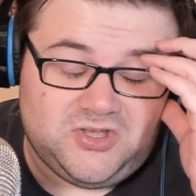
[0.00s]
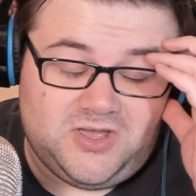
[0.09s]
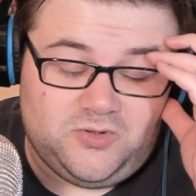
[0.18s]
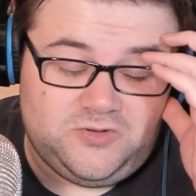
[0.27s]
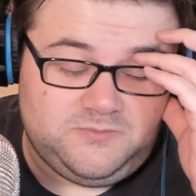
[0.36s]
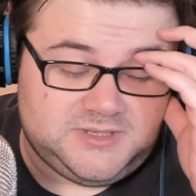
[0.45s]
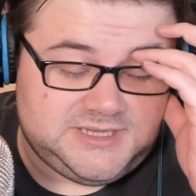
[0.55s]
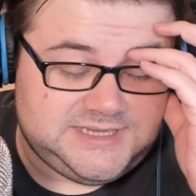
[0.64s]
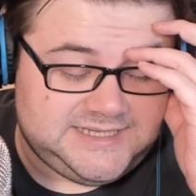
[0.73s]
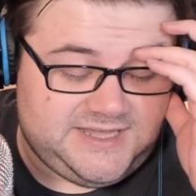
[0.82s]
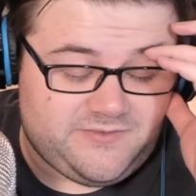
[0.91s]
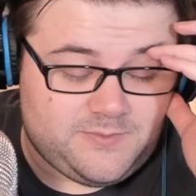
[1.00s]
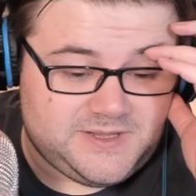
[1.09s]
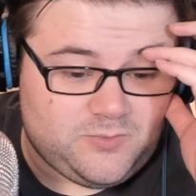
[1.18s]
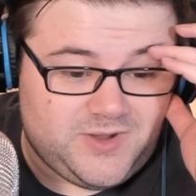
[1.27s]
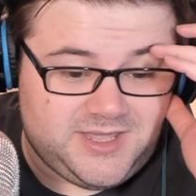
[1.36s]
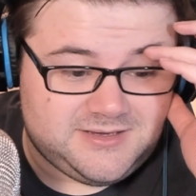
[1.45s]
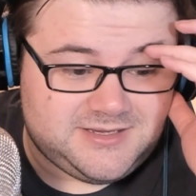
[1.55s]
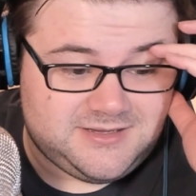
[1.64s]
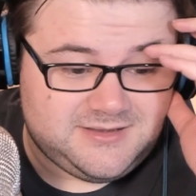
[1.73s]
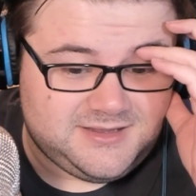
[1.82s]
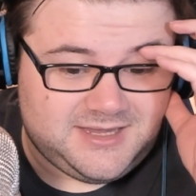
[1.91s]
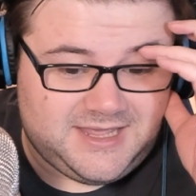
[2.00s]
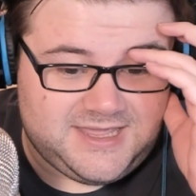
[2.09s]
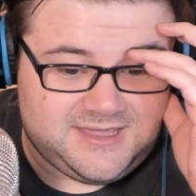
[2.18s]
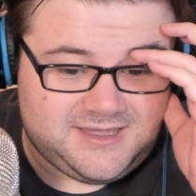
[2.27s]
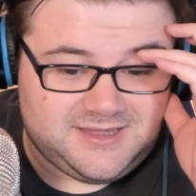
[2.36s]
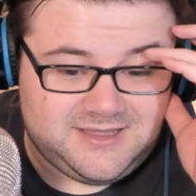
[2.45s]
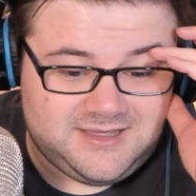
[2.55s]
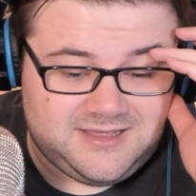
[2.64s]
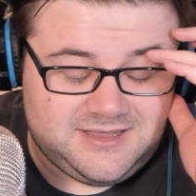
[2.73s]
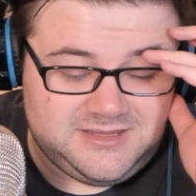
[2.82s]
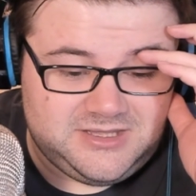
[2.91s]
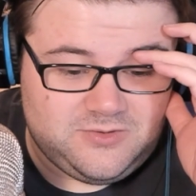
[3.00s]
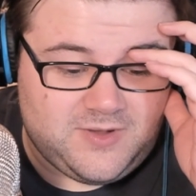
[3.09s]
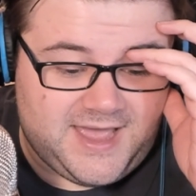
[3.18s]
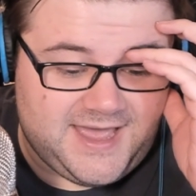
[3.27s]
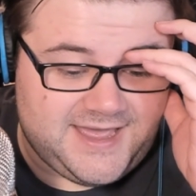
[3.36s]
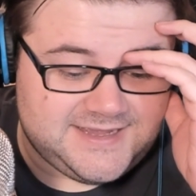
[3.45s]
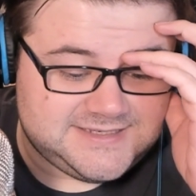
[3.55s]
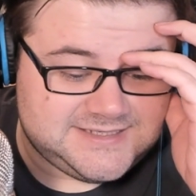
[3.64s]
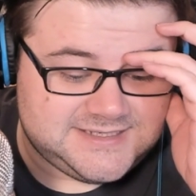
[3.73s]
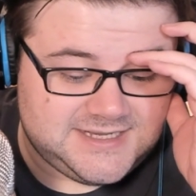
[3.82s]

unbelievably weird. Like, you had,